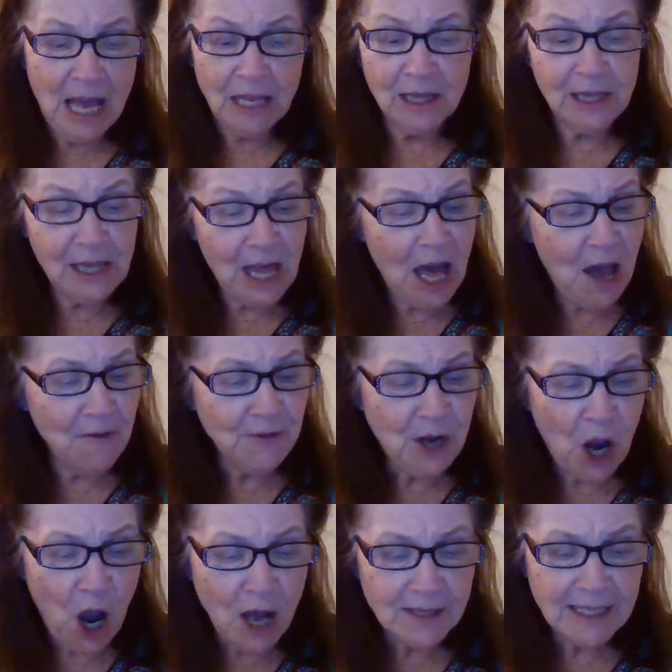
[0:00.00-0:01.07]
Love
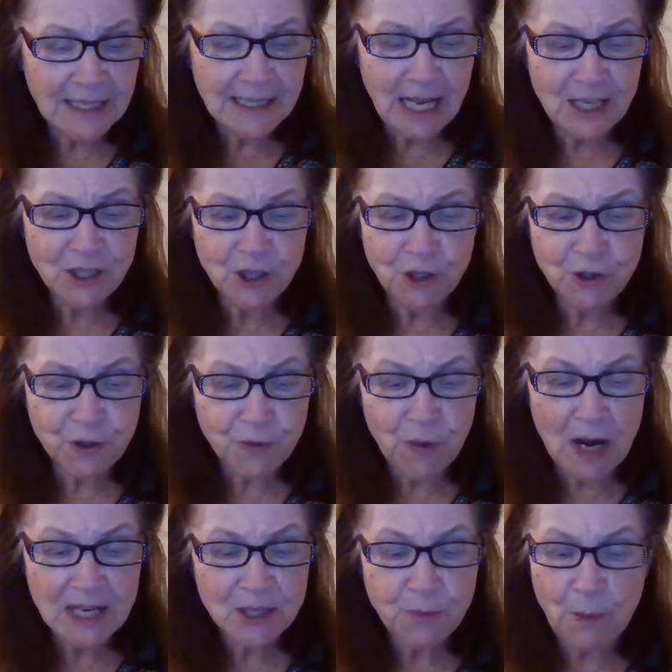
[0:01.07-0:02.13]
causes us to
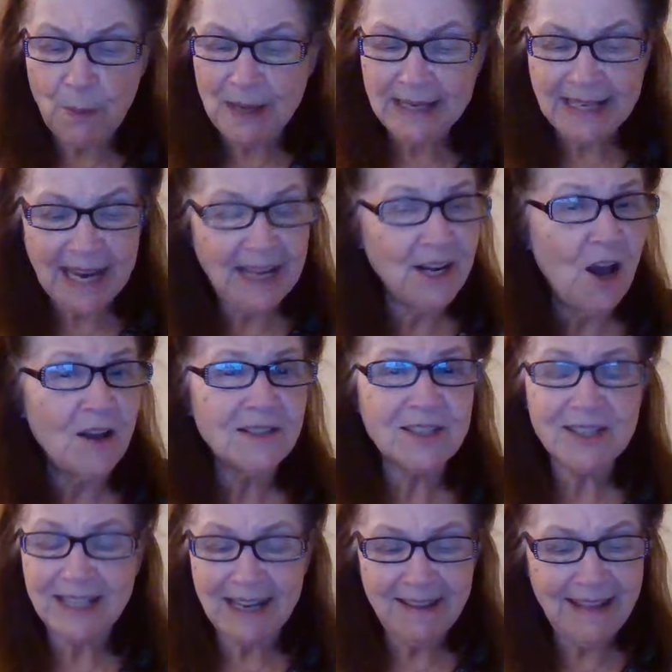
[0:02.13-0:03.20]
trust when we cannot
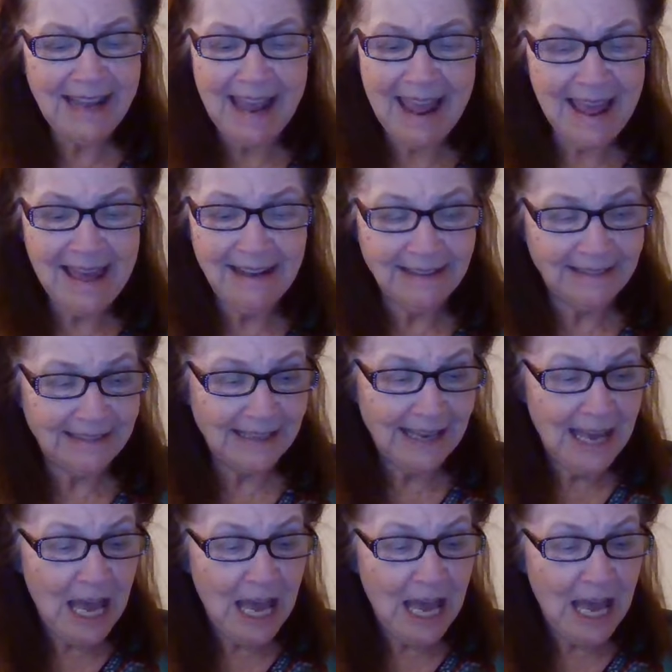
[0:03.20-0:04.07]
see the end.